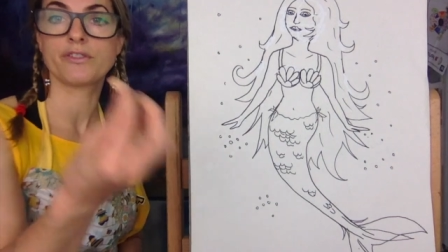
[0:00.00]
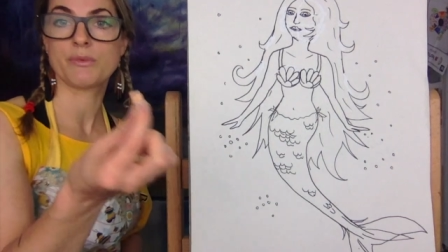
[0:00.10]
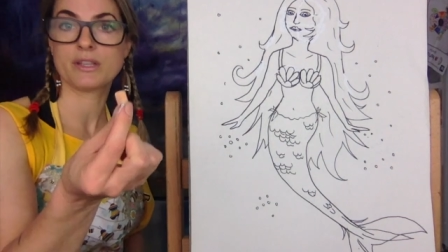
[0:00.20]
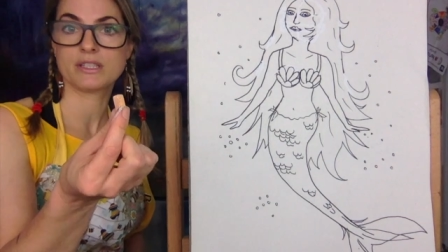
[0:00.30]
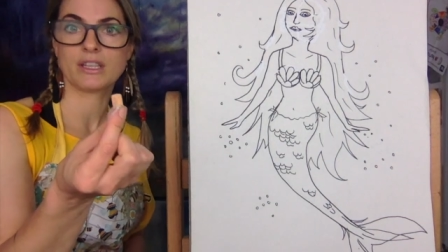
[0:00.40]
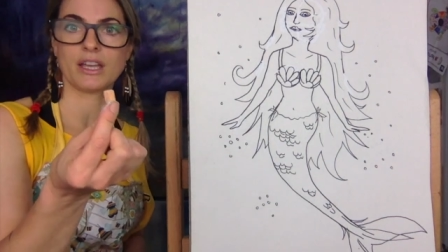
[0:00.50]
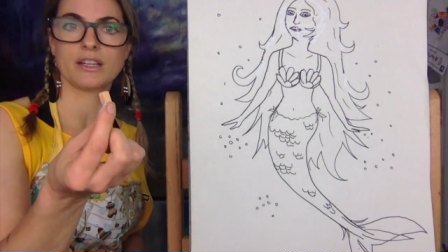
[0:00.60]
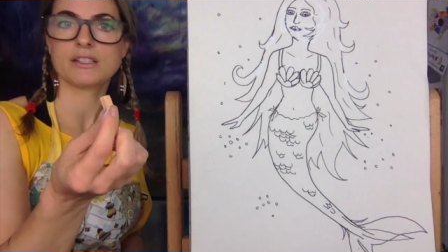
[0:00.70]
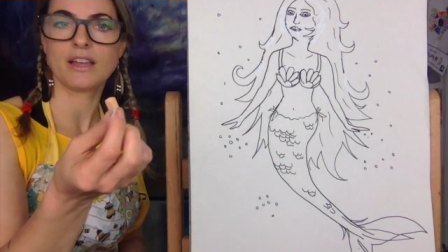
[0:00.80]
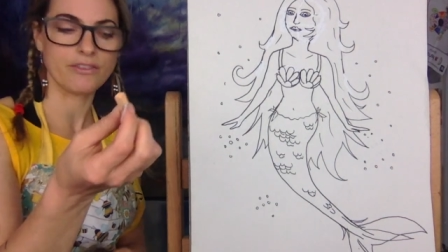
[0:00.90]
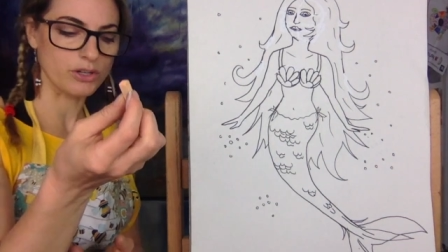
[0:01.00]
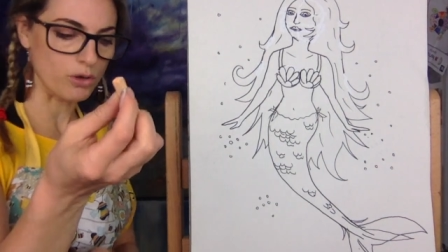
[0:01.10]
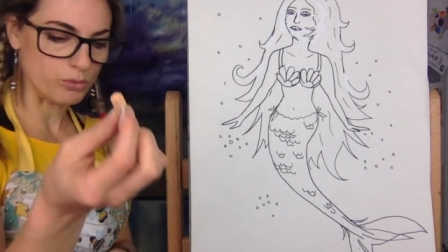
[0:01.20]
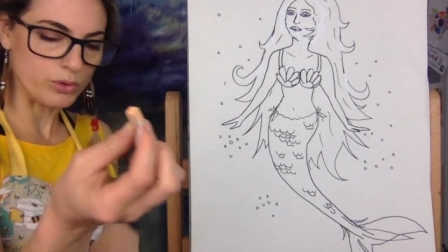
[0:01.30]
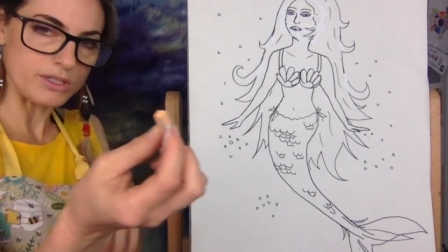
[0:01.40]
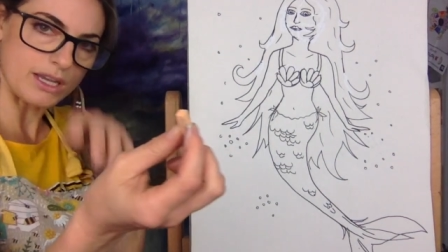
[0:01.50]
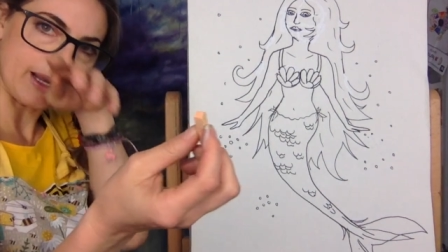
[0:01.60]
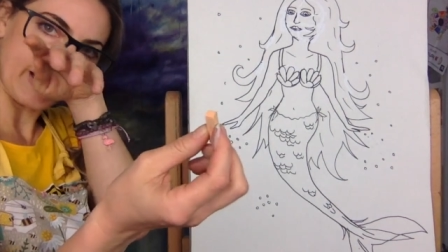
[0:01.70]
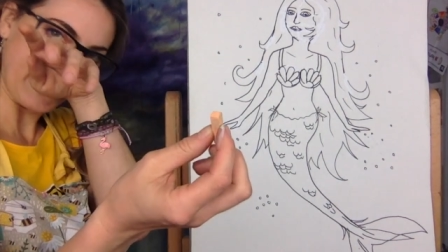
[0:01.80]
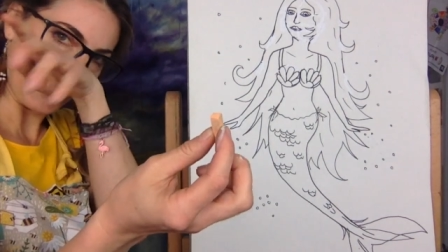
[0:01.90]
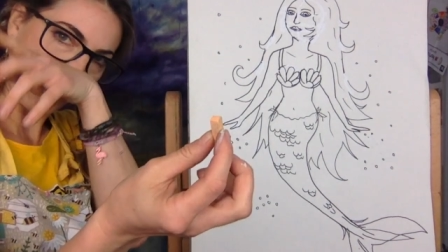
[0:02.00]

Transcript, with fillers: for my skin, because I haven't got a watercolour